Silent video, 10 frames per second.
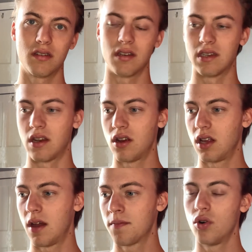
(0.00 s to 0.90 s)
as I said
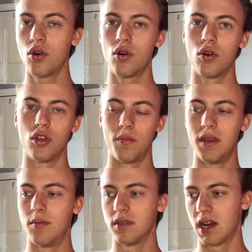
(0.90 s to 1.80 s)
earlier, or other
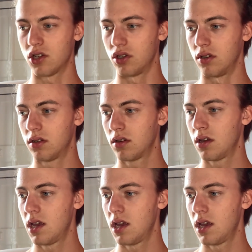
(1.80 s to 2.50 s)
people's actions.